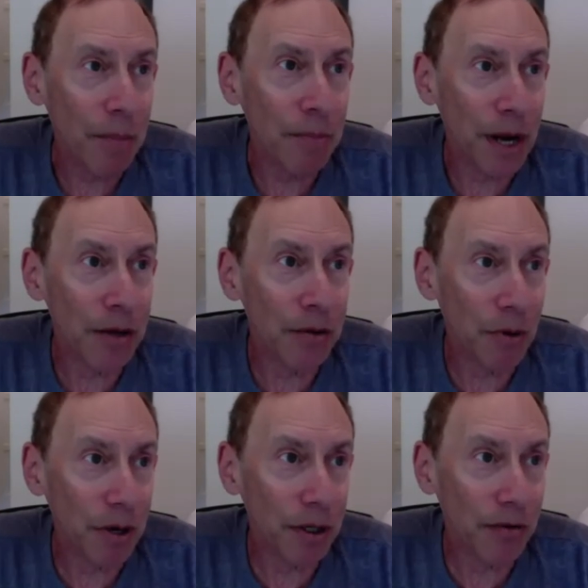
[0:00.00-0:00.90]
mean, I don't
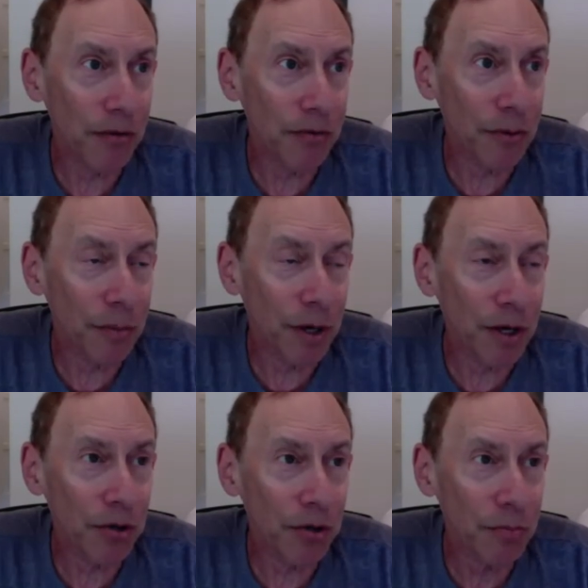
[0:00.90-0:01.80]
want to give
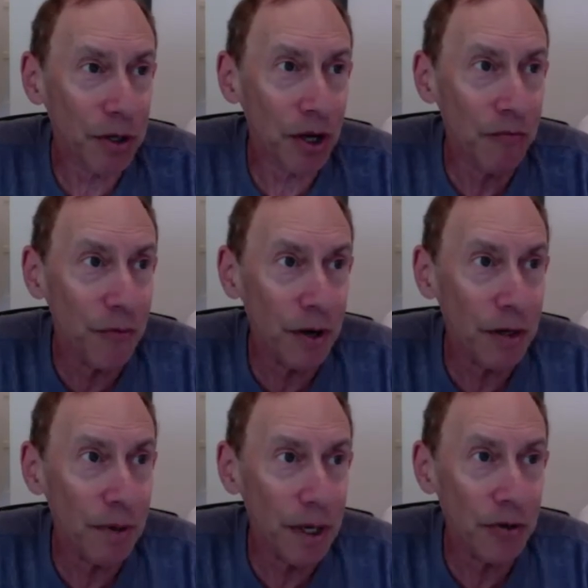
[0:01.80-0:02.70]
myself or
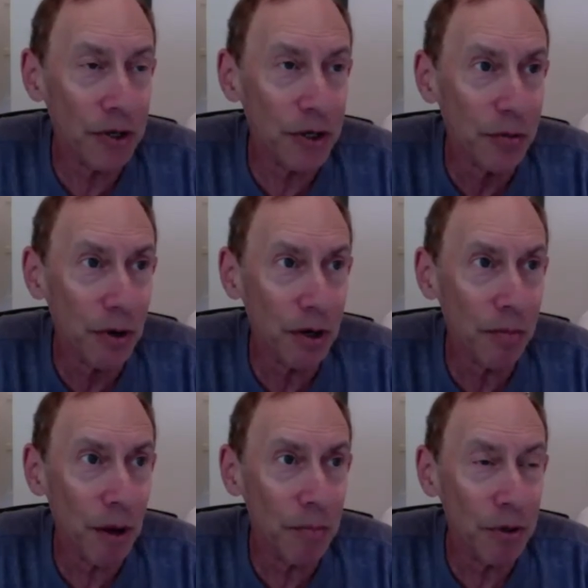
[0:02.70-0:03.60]
anybody else any credit
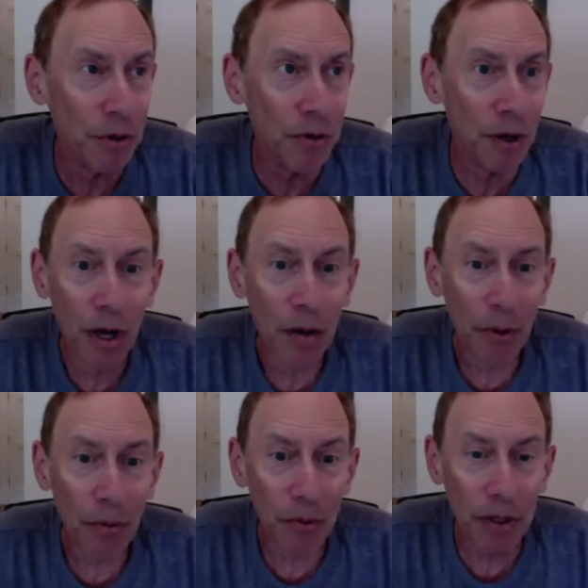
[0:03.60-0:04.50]
about Moderna,
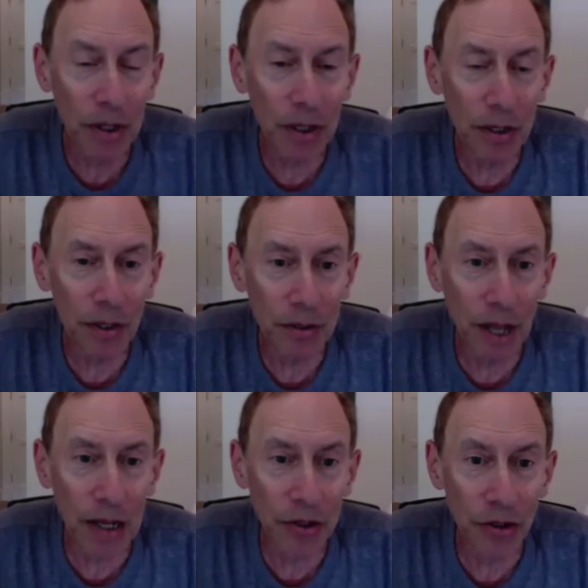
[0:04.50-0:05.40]
but really
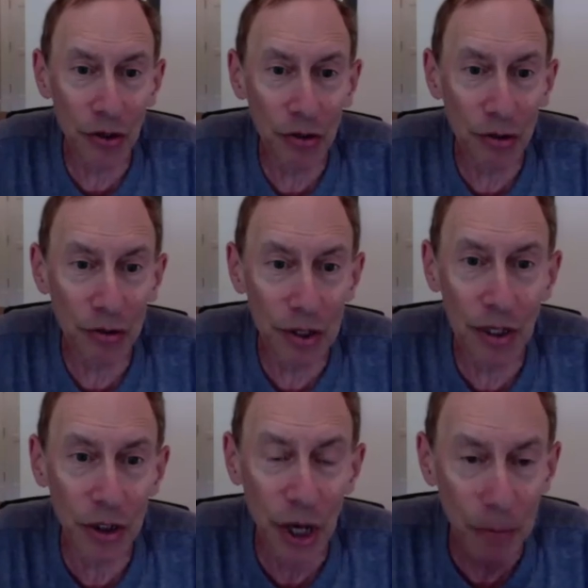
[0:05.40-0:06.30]
that's the
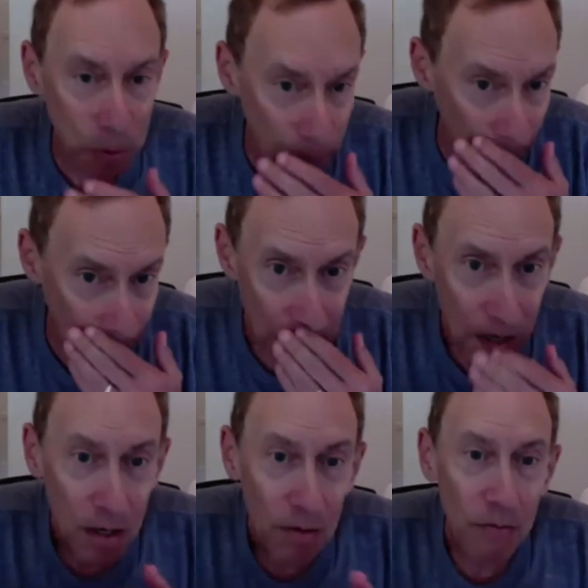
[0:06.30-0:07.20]
exception, right?
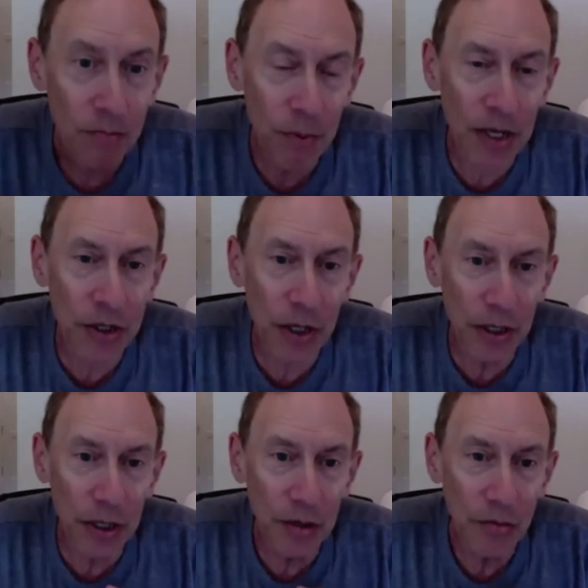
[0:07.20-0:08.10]

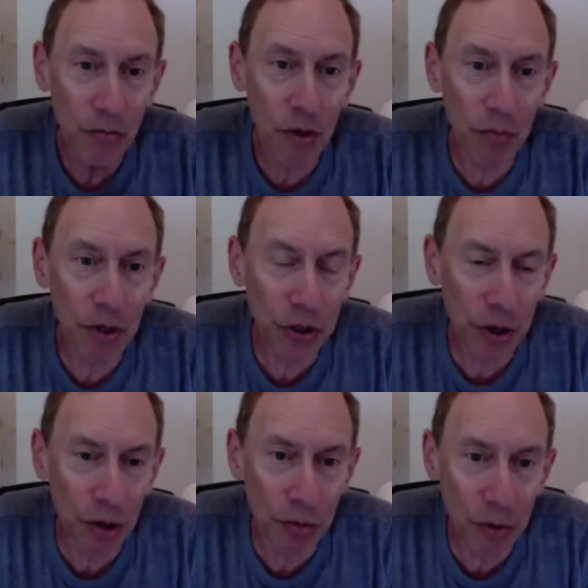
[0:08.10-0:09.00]
Basically, when we
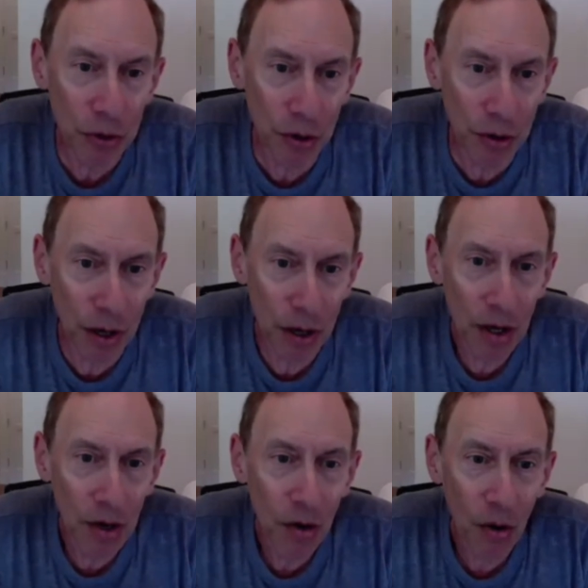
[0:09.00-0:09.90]
started Moderna,
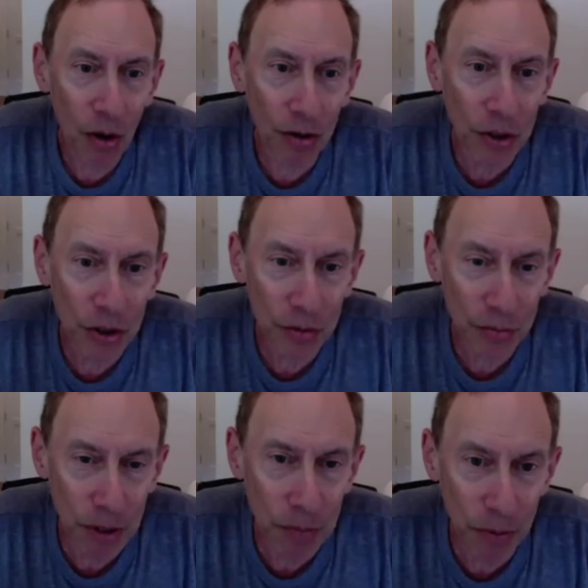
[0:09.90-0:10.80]
all these
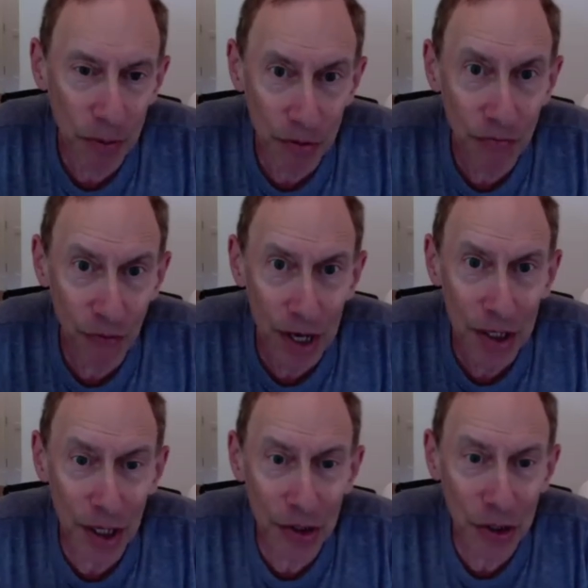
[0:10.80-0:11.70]
people in
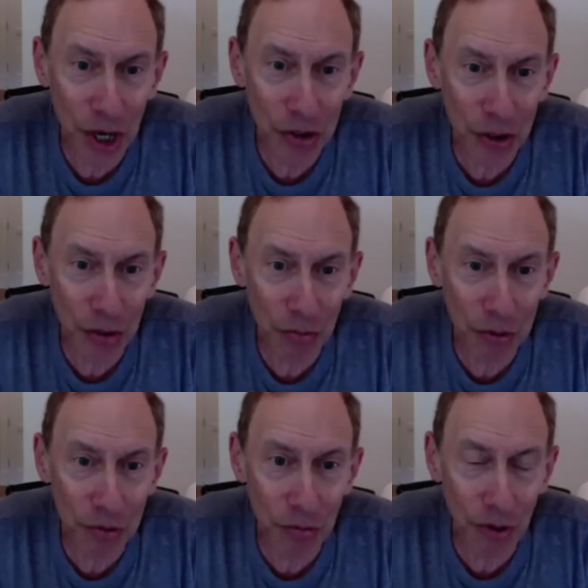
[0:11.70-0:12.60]
finance actually
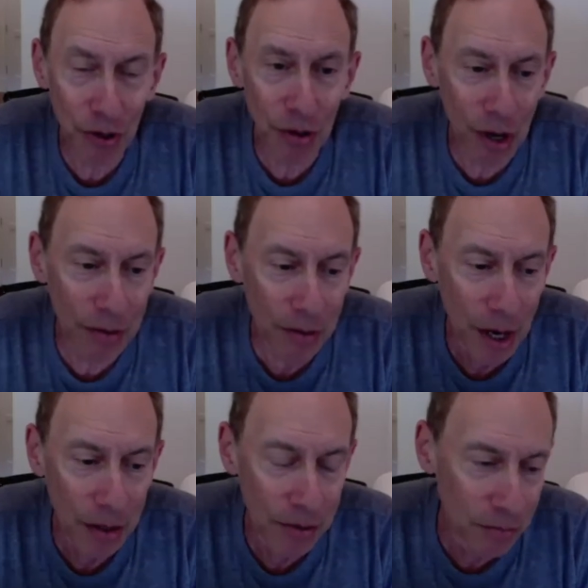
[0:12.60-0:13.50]
would,
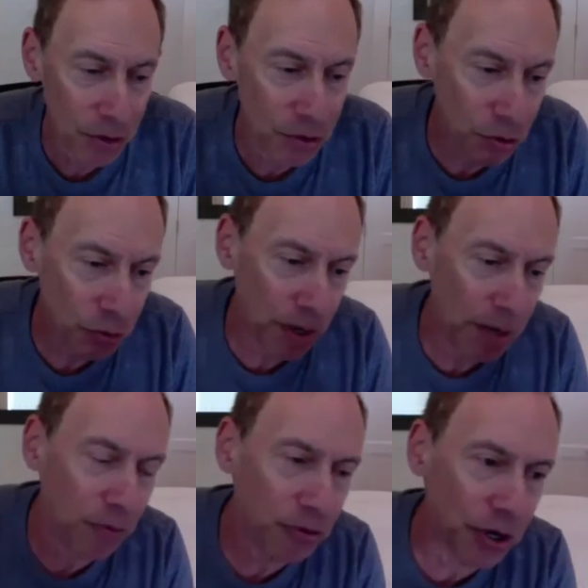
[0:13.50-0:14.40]
and the
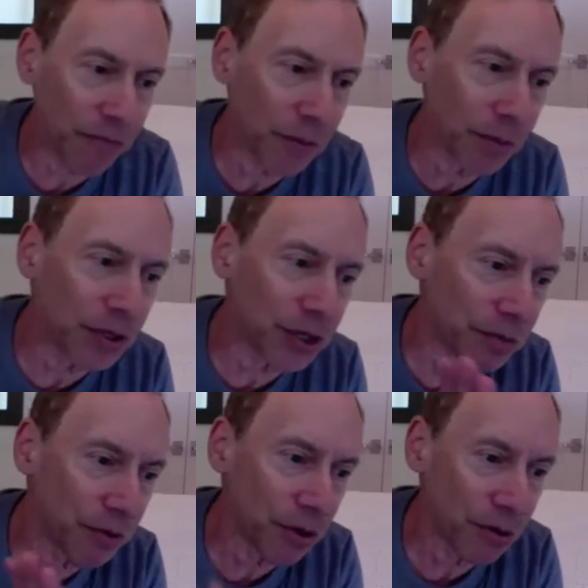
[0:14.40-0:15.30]
newspapers and everybody said
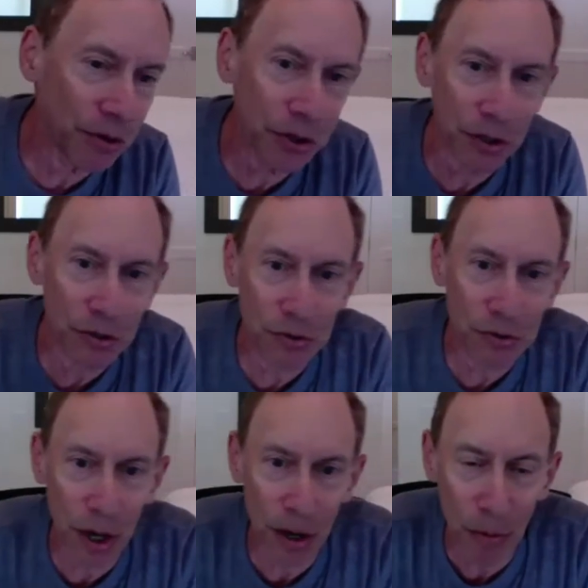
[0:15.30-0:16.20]
Moderna is going to do
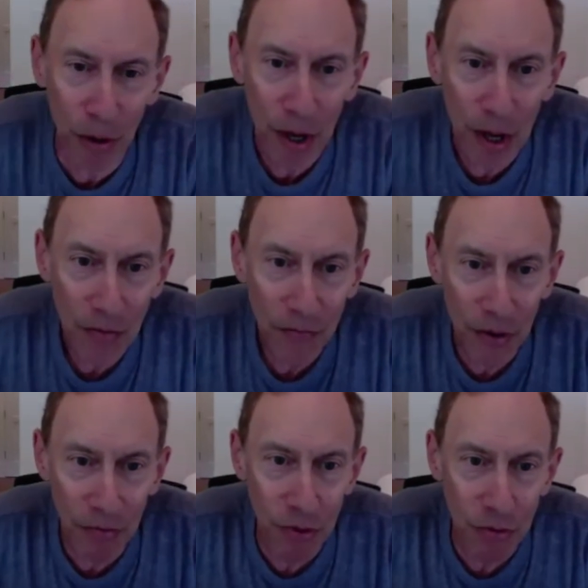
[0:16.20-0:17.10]
terrible.
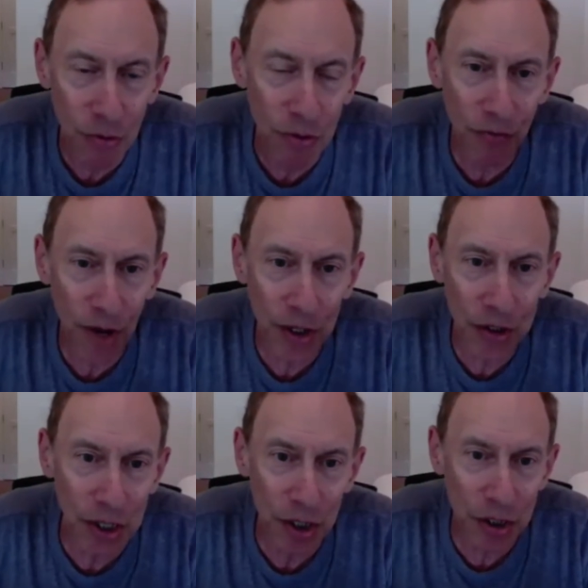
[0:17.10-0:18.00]
If you're doing
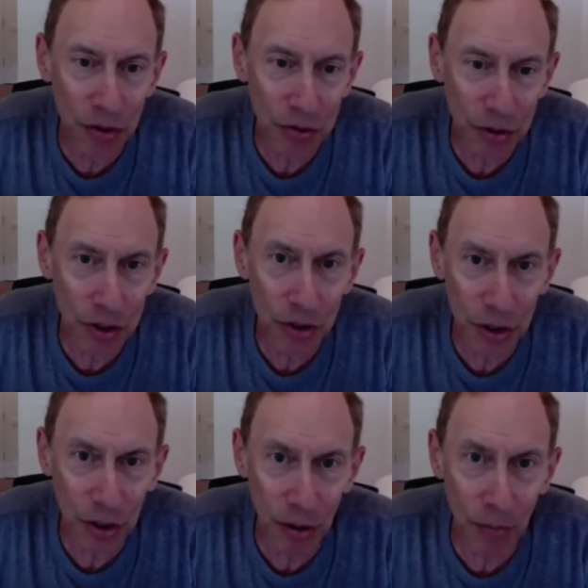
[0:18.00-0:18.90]
vaccines, it's a
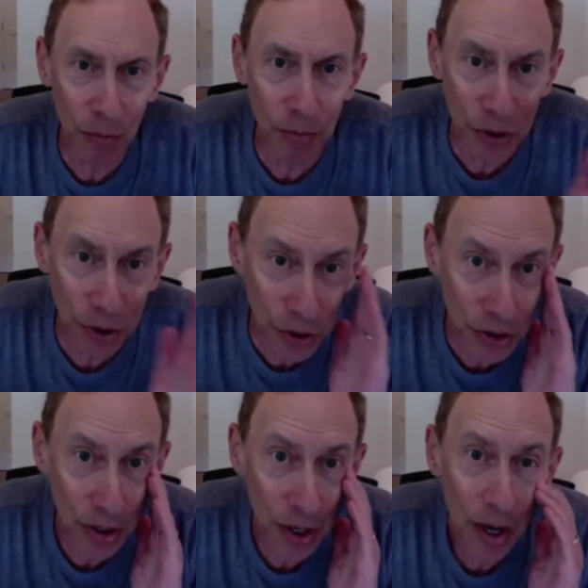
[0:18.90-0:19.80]
terrible
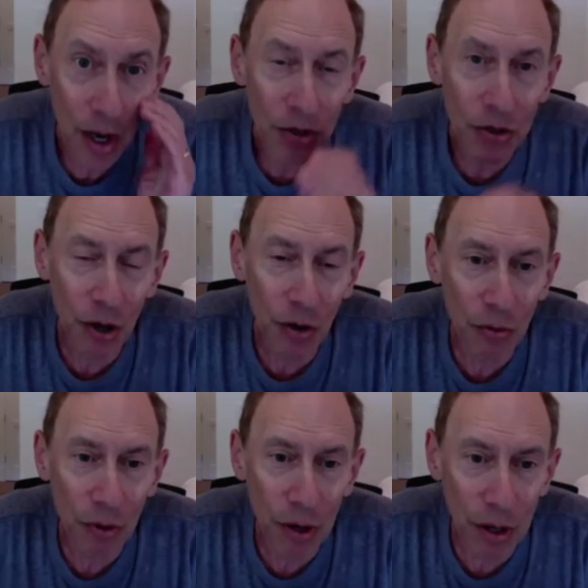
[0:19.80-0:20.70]
business. So,